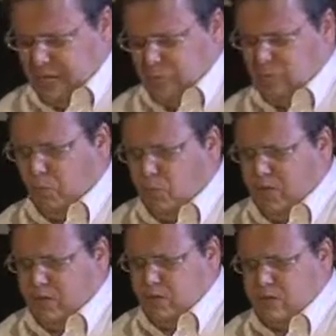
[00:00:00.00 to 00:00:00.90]
And,
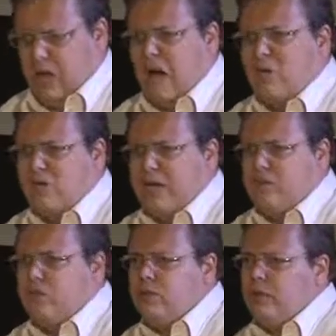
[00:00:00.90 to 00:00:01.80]
and also, how do I
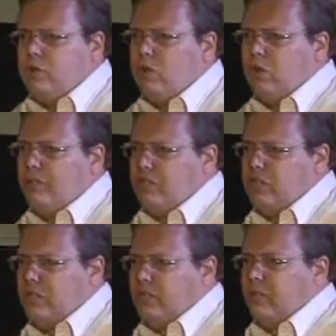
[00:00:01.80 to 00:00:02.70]
do that more
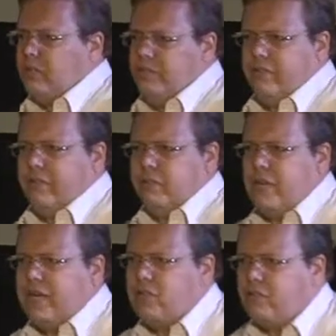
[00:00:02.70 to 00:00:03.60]
efficiently? And you've got
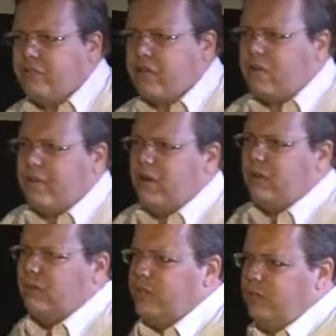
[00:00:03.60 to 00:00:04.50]
Microsoft coming
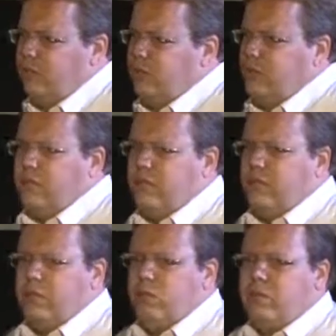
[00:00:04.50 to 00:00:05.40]
out with a new,
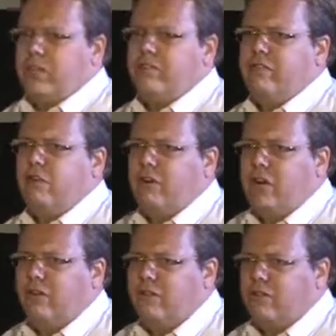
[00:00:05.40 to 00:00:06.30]
uh, new platform
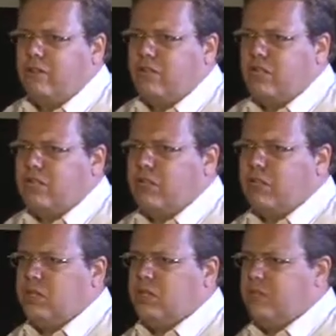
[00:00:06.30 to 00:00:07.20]
now for uh,
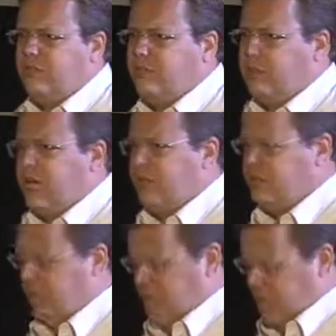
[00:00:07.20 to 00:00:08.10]
tablets. You've got
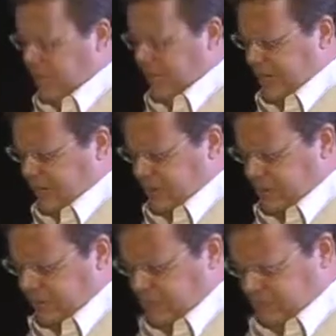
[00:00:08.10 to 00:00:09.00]
Android coming out
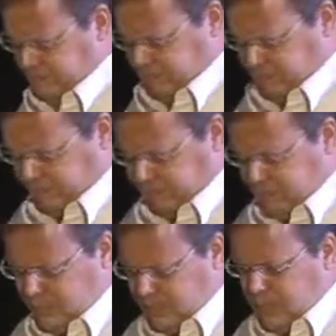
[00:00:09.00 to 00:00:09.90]
with new
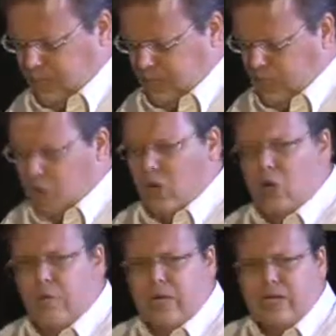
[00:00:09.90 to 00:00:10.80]

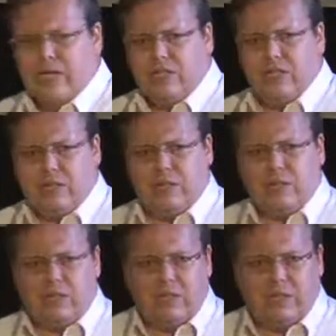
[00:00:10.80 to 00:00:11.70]
operating
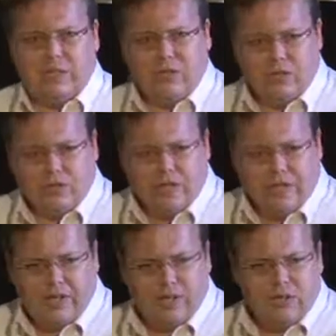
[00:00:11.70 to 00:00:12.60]
systems and
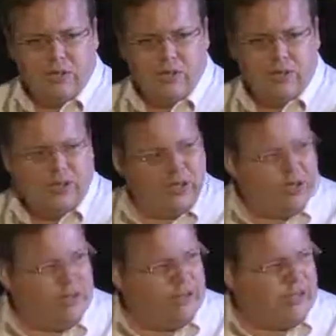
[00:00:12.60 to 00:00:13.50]
contrary to the
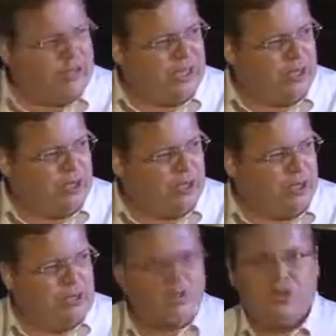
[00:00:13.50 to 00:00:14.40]
earlier video, in
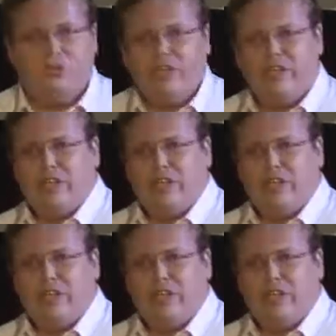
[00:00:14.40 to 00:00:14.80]
those, when the